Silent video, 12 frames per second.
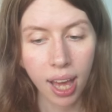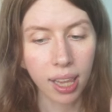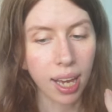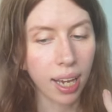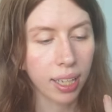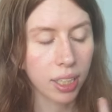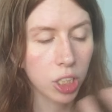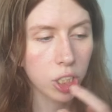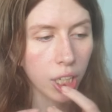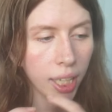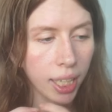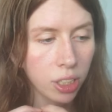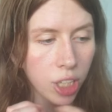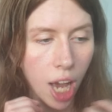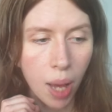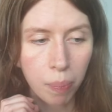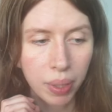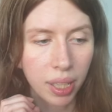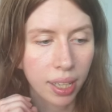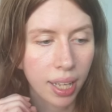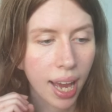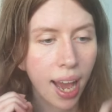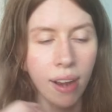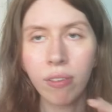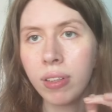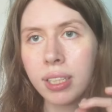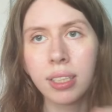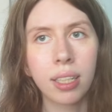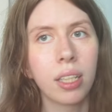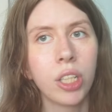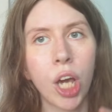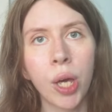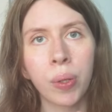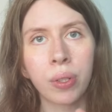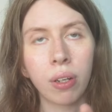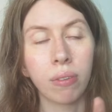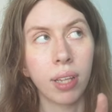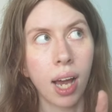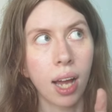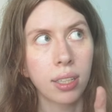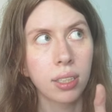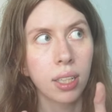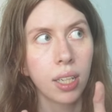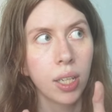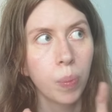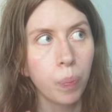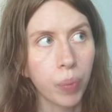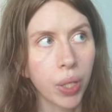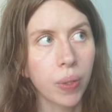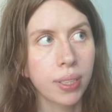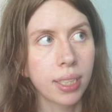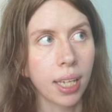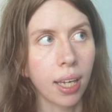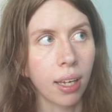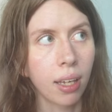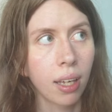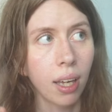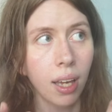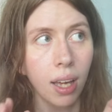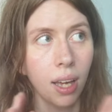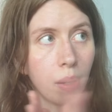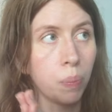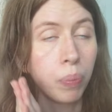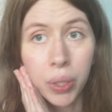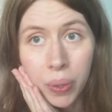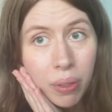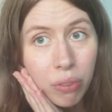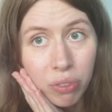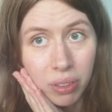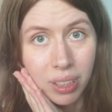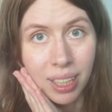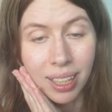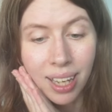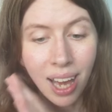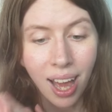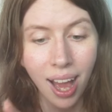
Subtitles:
Like, she interpreted every single note of that music beautifully,